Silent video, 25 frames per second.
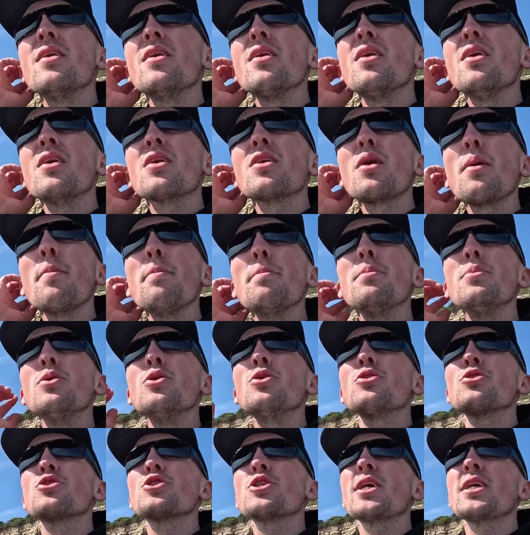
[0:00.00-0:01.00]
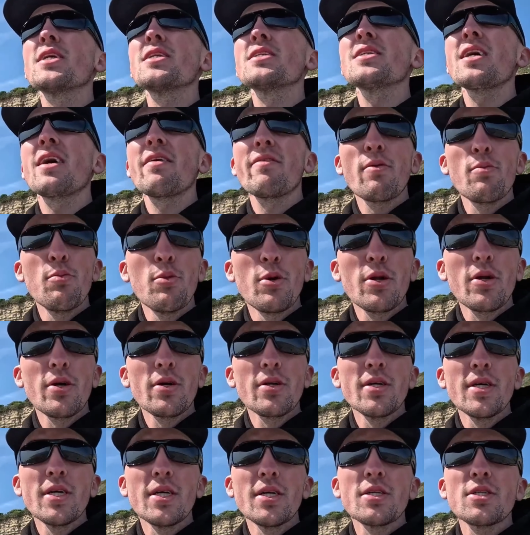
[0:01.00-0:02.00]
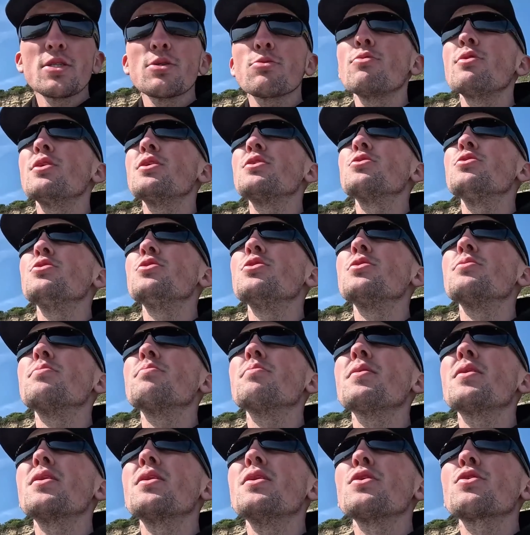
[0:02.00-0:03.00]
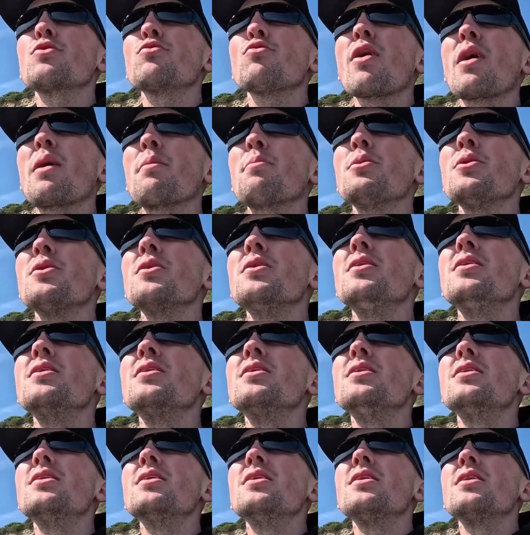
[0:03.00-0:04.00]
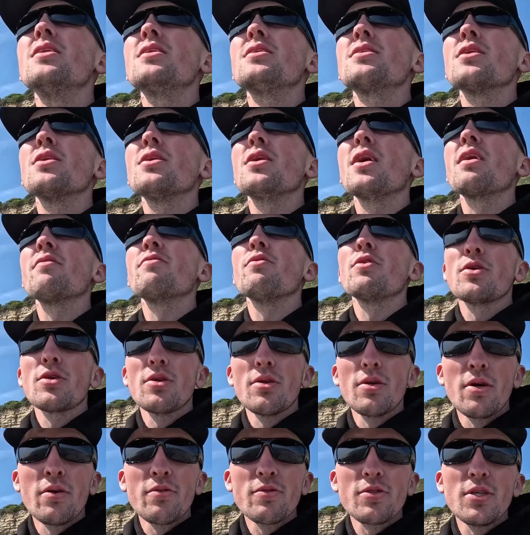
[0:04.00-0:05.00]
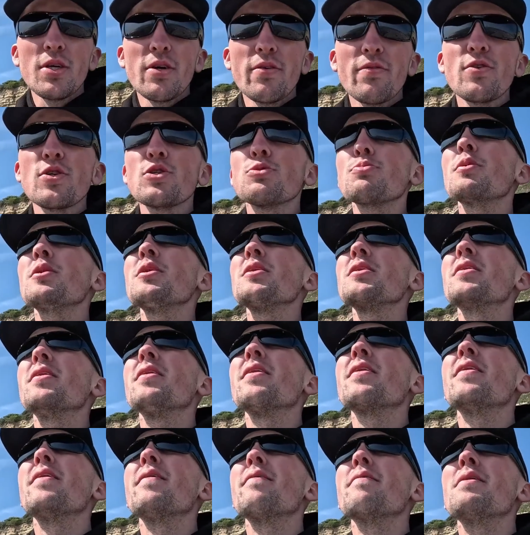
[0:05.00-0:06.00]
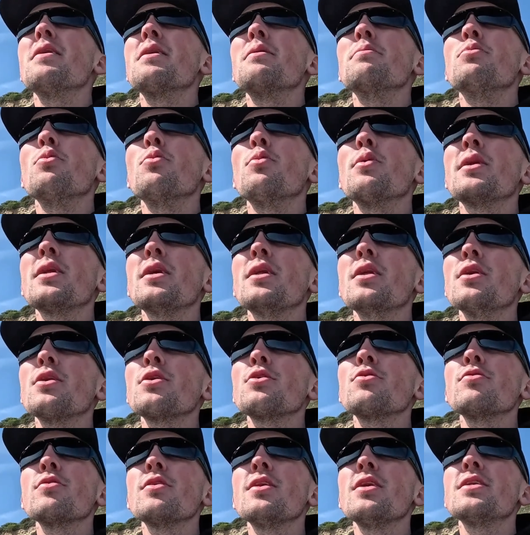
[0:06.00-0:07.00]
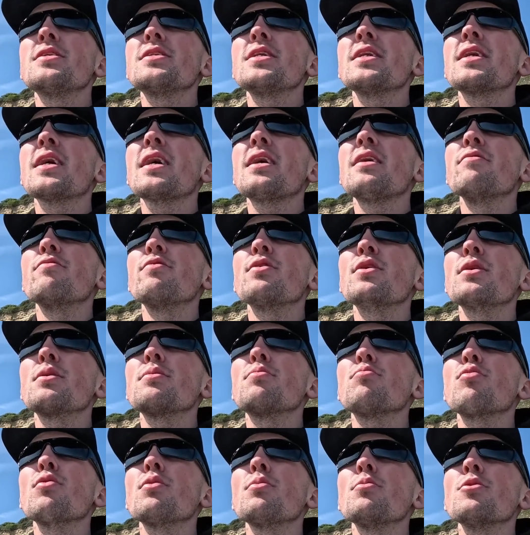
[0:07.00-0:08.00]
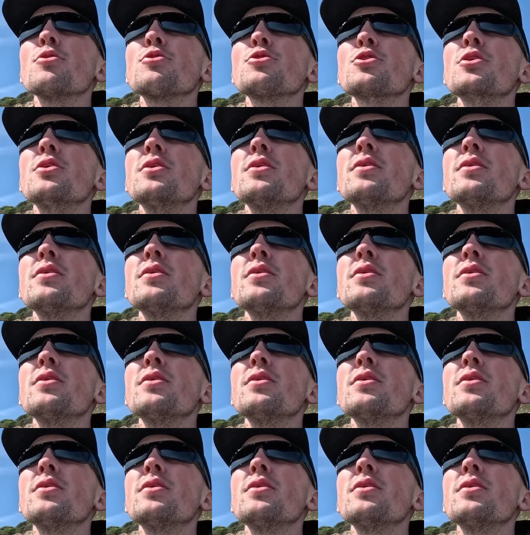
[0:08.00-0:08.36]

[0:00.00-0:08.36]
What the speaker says: I got more chance having one on a squid or crab than I have on obviously a fish bait. But when they're hungry, they take anything pretty much.